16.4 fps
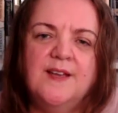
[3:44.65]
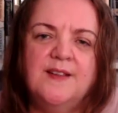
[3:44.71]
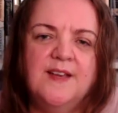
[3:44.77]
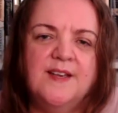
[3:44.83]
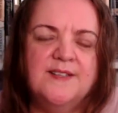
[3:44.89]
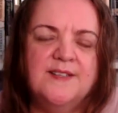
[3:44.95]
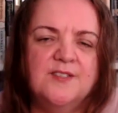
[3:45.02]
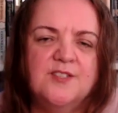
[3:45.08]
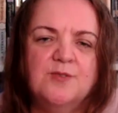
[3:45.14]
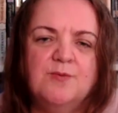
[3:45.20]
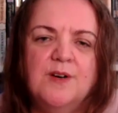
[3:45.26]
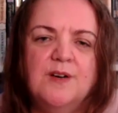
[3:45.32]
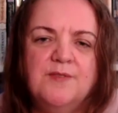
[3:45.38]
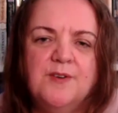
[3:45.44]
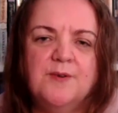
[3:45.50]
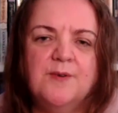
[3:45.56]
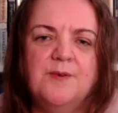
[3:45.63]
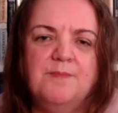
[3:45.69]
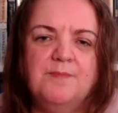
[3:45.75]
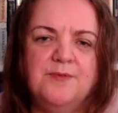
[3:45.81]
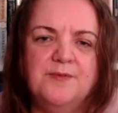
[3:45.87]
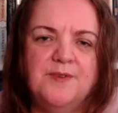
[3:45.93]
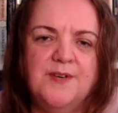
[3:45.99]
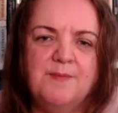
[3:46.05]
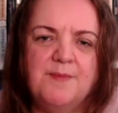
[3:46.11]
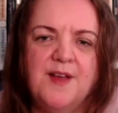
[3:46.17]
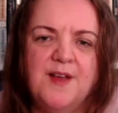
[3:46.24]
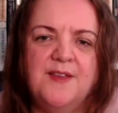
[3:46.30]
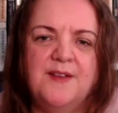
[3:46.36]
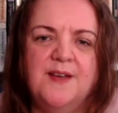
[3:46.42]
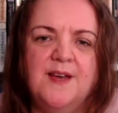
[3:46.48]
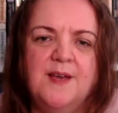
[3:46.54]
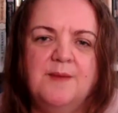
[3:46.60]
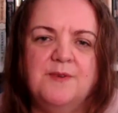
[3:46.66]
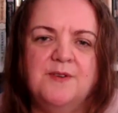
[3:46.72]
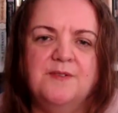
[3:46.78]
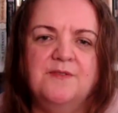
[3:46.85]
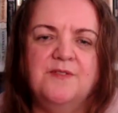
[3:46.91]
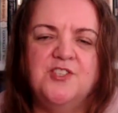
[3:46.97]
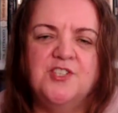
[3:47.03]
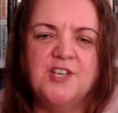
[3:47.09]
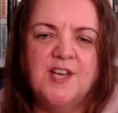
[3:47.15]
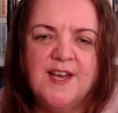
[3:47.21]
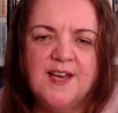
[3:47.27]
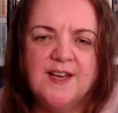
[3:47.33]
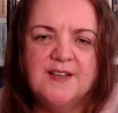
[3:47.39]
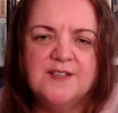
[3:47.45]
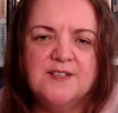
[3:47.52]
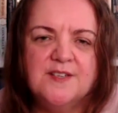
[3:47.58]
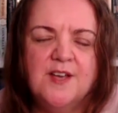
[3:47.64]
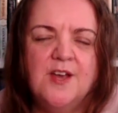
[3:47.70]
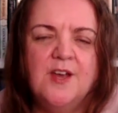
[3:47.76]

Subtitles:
there's a 12-year-old boy by the name of Jet